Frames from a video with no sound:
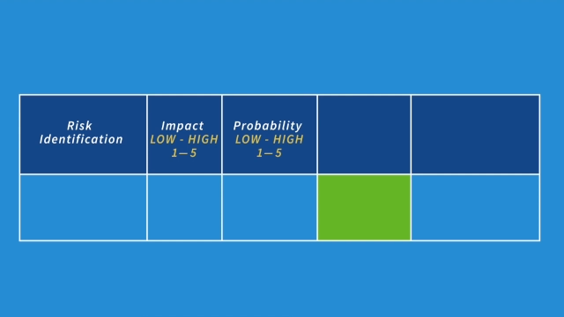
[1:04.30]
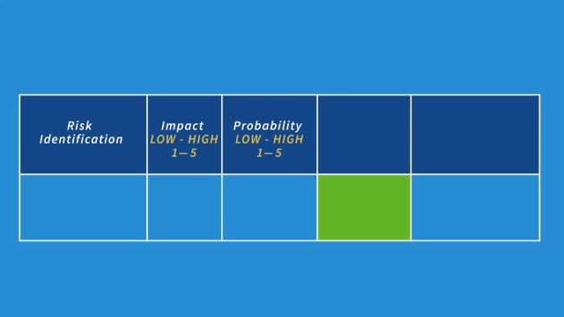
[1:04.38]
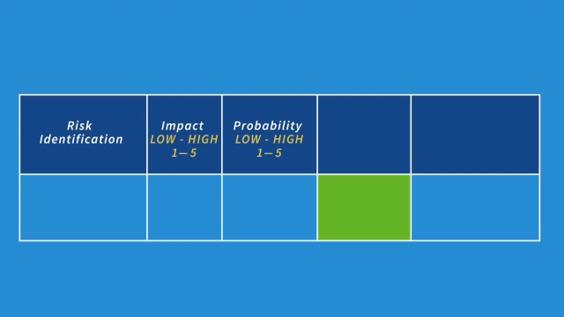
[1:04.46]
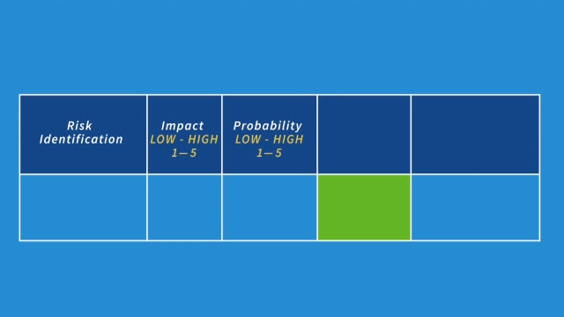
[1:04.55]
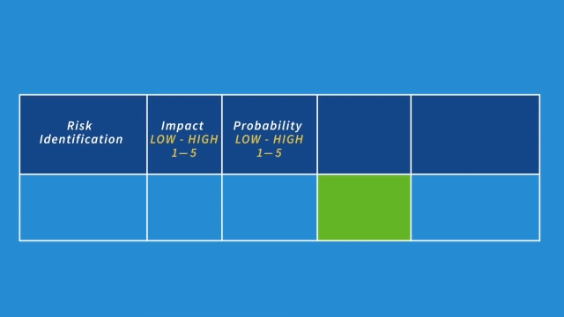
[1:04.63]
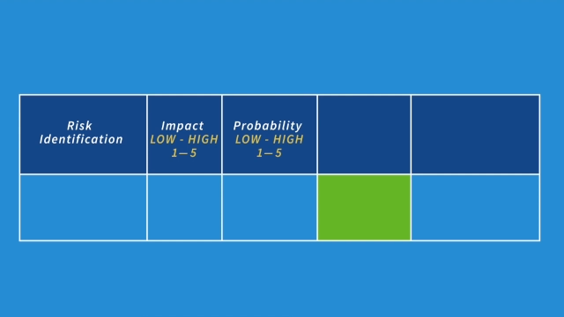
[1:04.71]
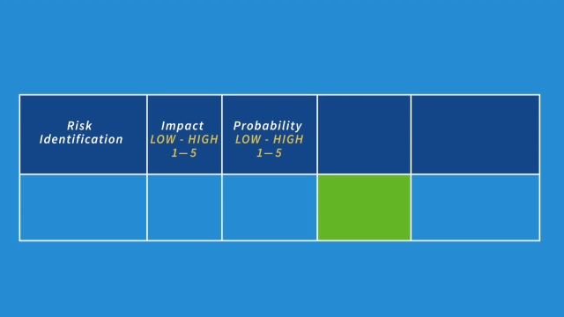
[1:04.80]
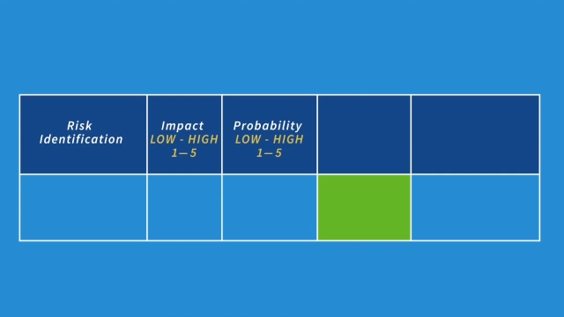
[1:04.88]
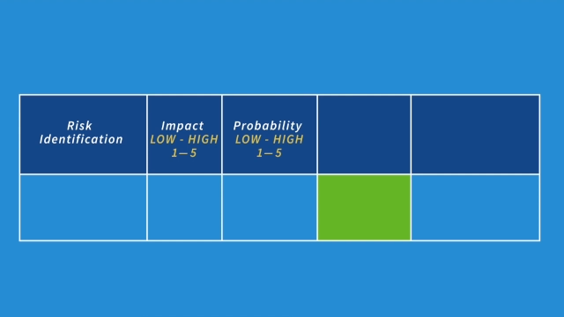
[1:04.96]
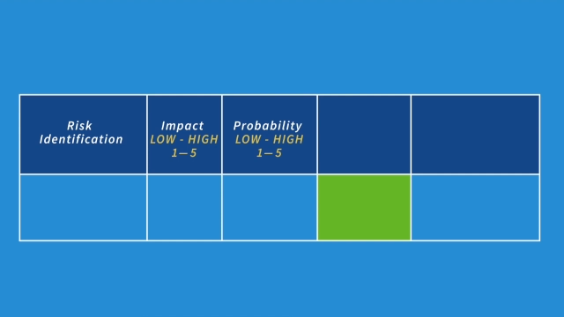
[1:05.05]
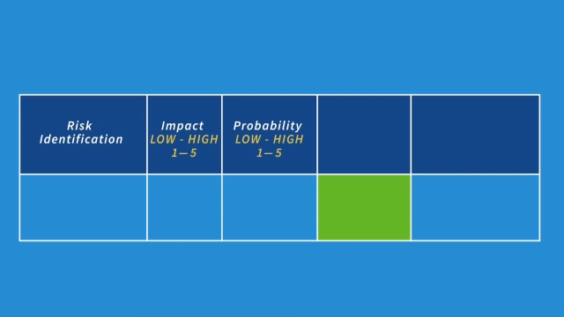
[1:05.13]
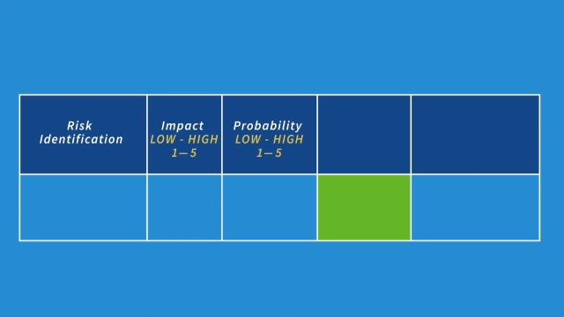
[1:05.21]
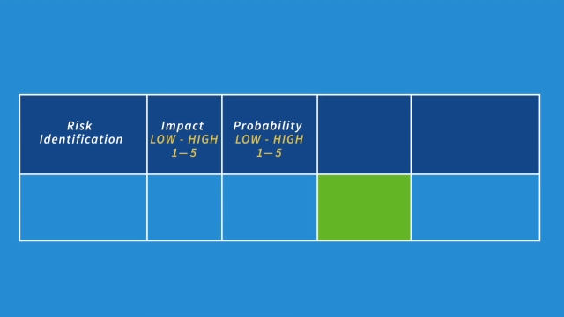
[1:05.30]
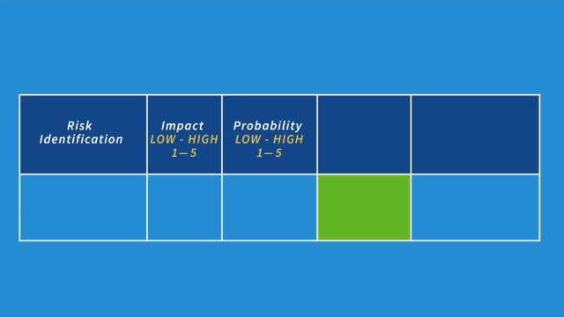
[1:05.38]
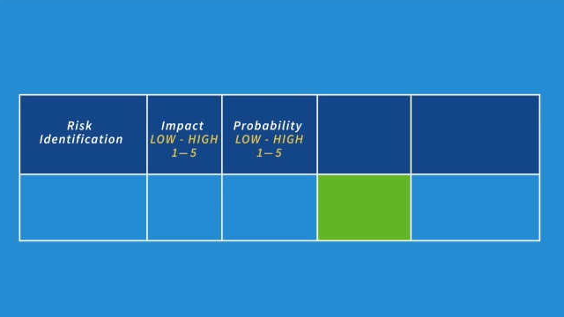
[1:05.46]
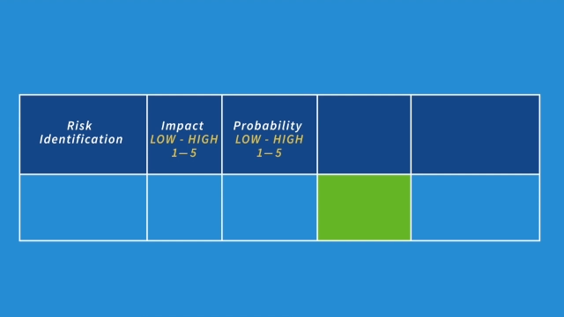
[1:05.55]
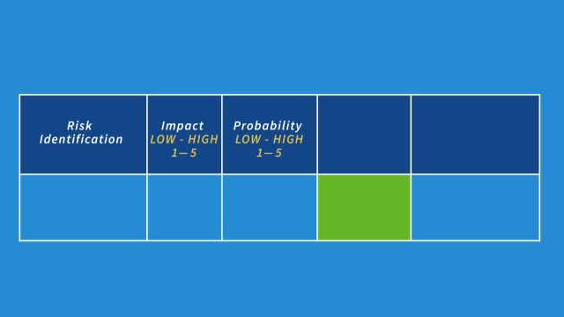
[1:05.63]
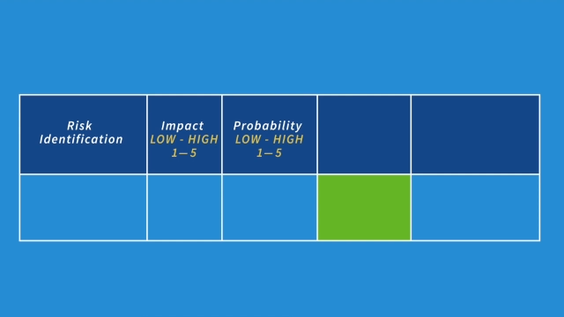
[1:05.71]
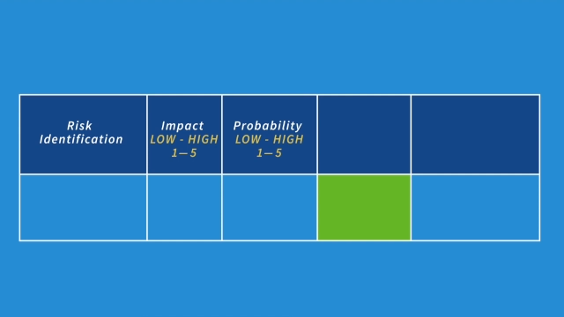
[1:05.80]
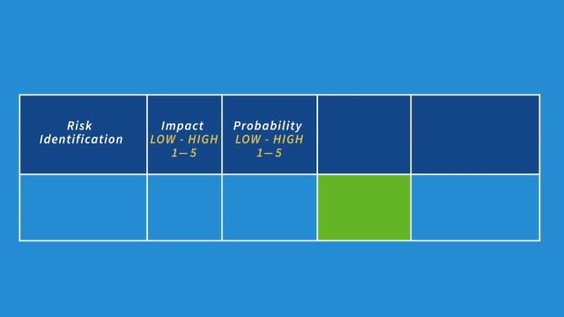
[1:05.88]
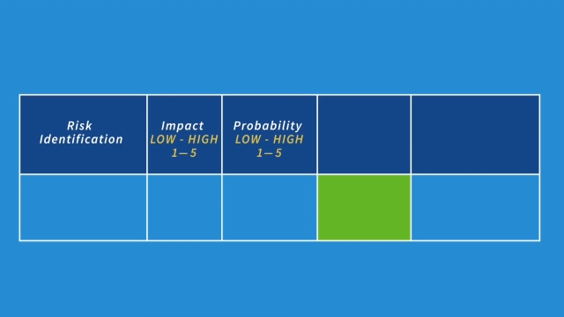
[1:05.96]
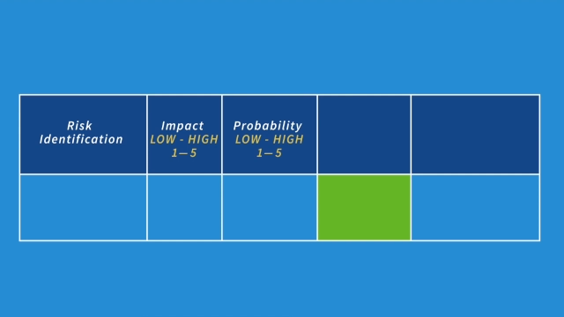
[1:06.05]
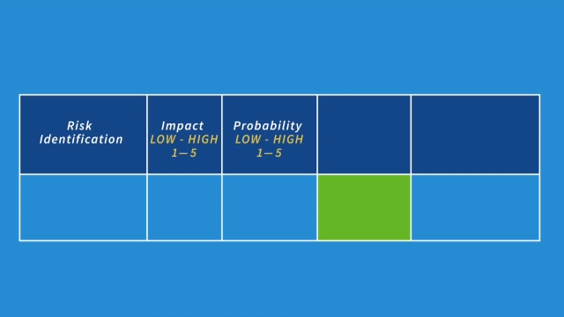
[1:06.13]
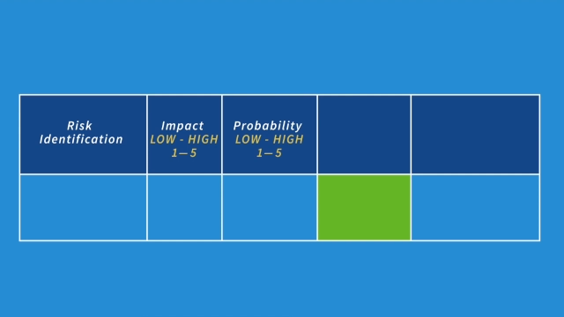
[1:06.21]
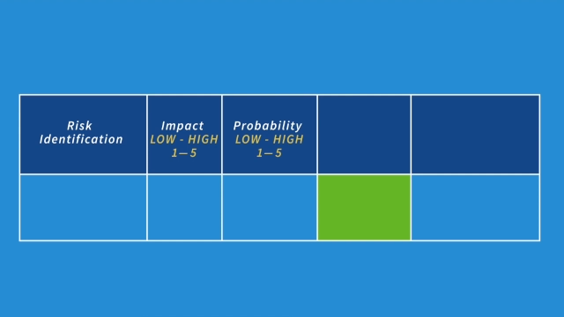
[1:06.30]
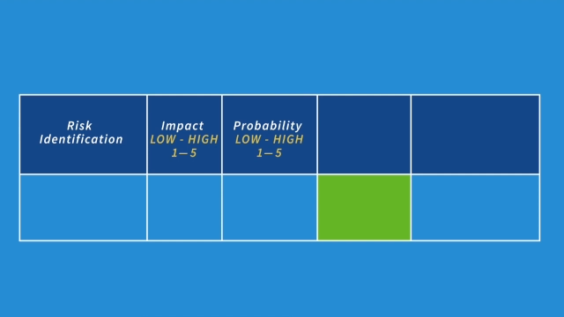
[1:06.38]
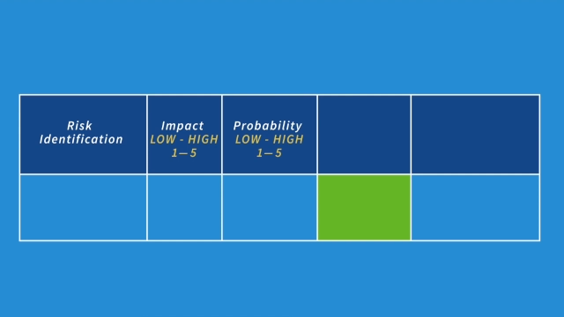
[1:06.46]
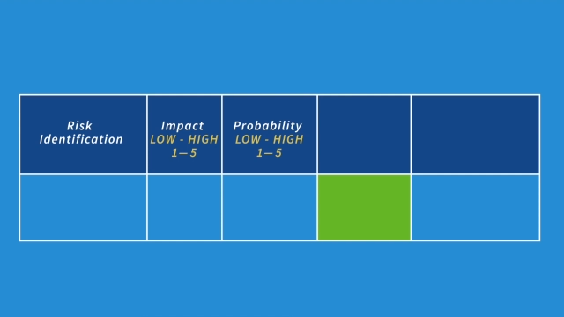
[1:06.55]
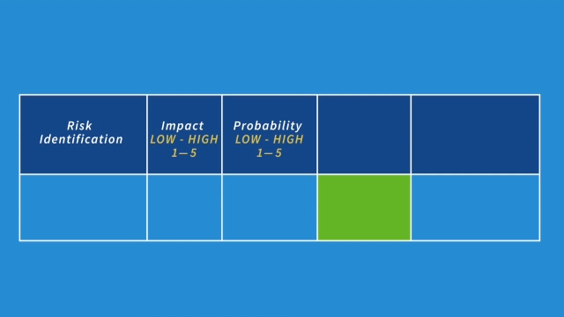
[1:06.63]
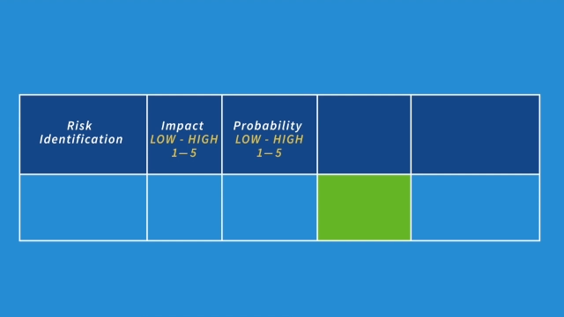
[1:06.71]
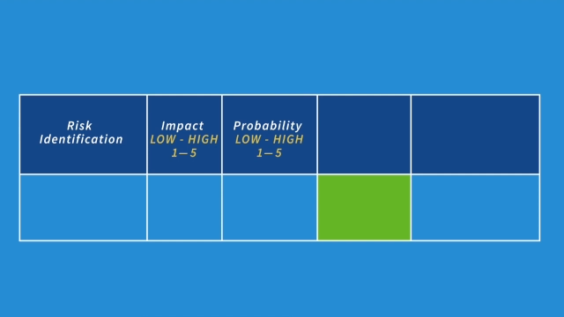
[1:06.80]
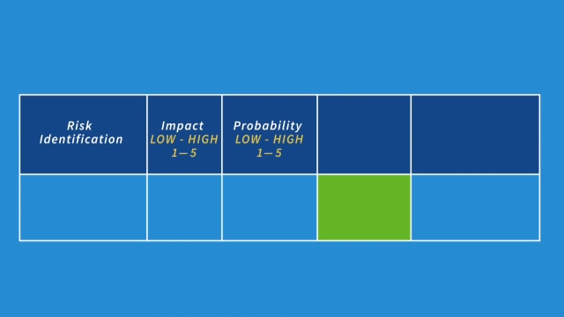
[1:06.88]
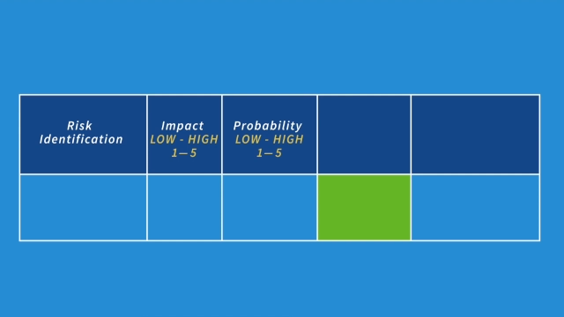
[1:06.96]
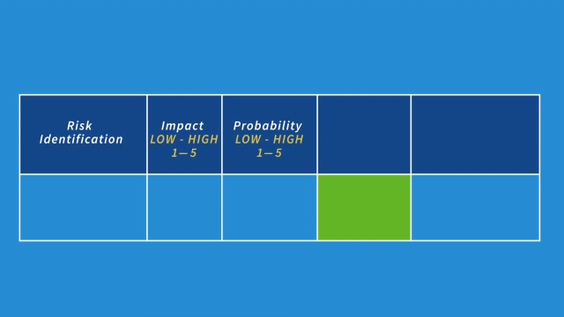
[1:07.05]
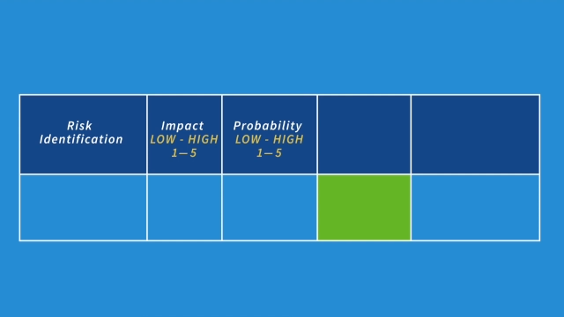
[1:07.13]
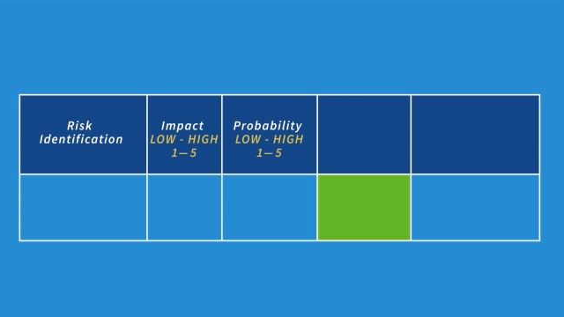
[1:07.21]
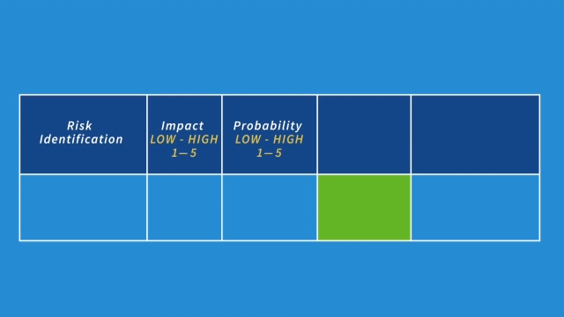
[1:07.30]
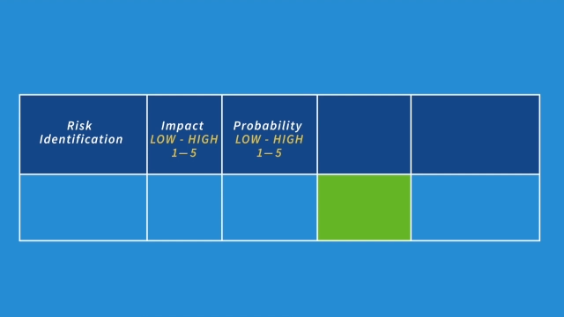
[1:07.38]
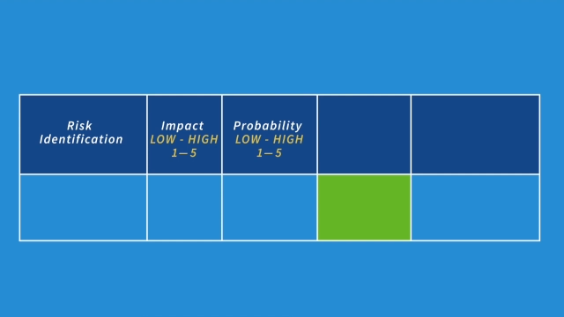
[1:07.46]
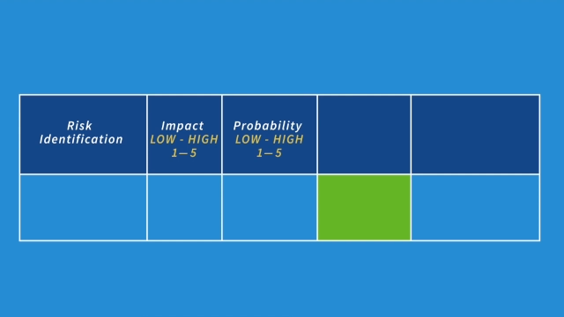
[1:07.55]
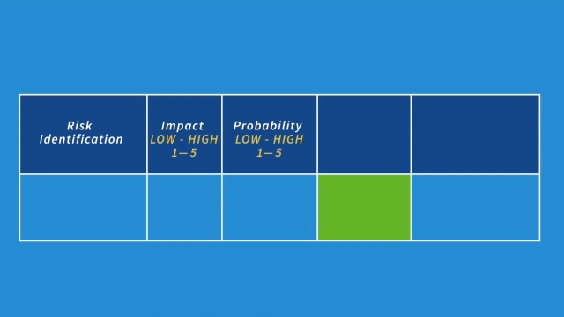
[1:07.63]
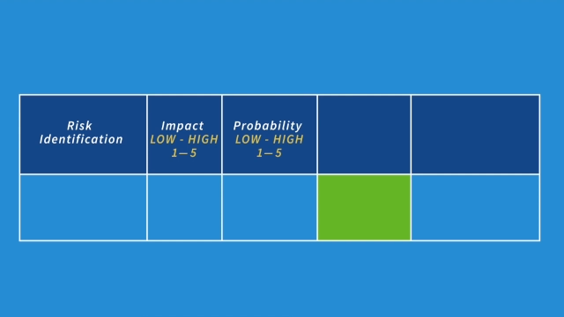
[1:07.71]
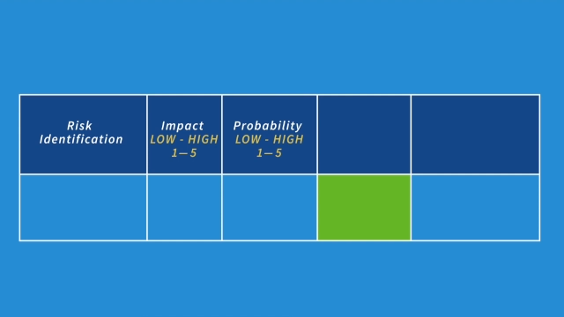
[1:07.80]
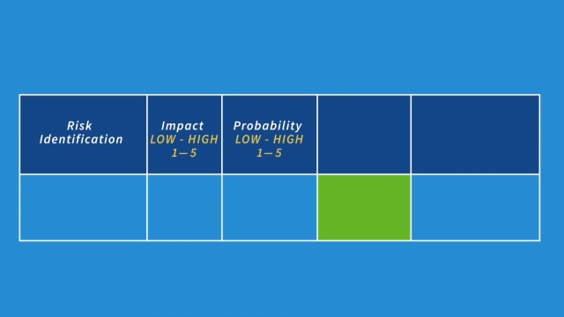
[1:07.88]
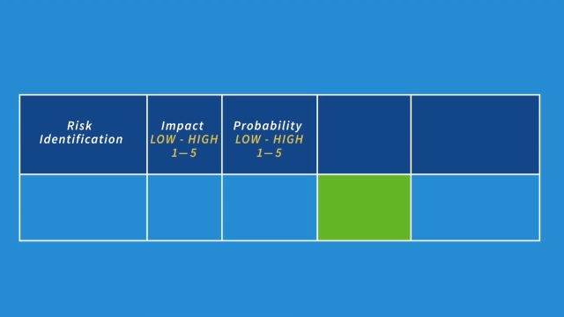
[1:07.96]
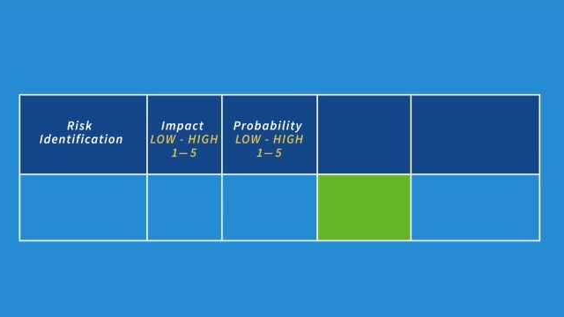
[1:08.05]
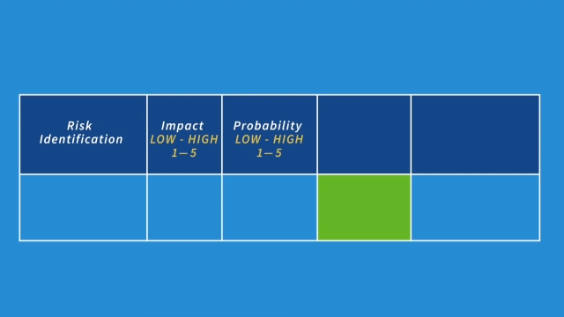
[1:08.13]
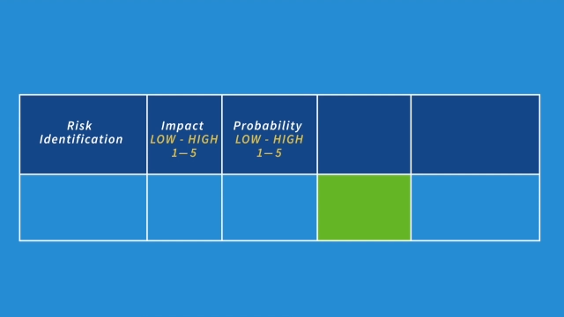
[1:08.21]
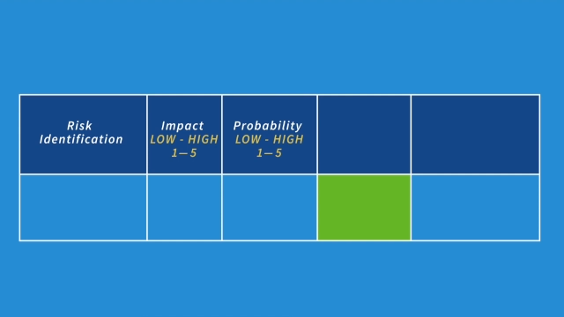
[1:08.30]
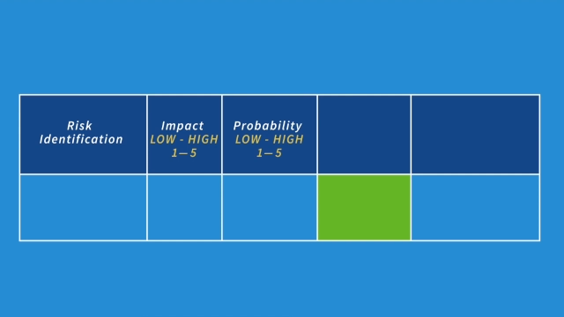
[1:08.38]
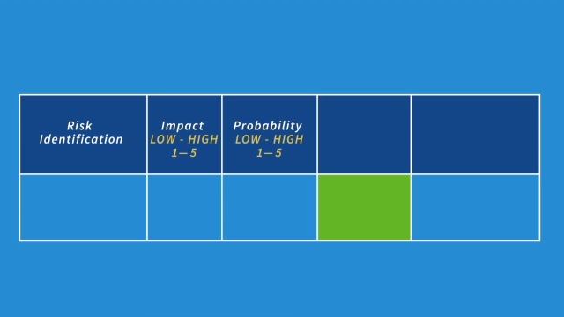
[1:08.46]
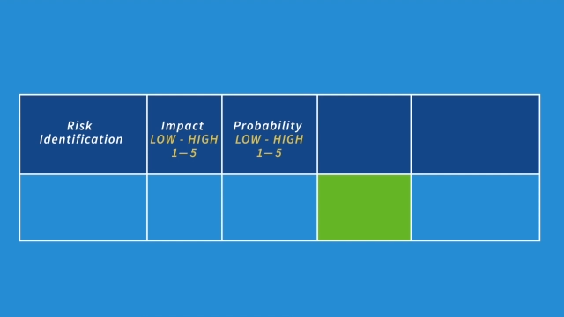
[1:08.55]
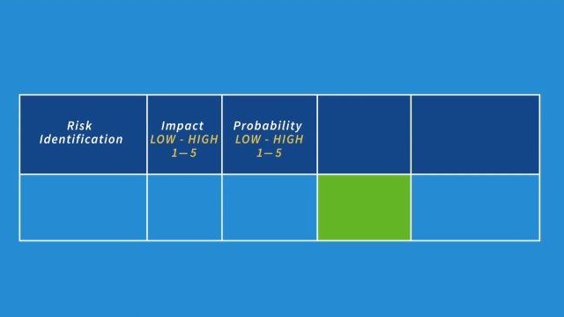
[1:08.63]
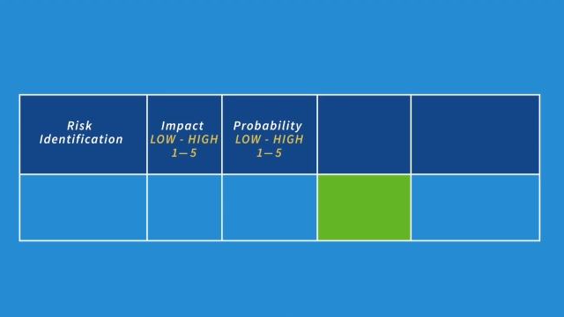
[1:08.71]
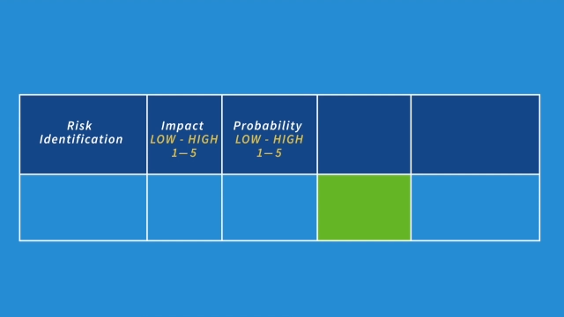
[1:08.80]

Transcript: Nobody's mouth can be seen.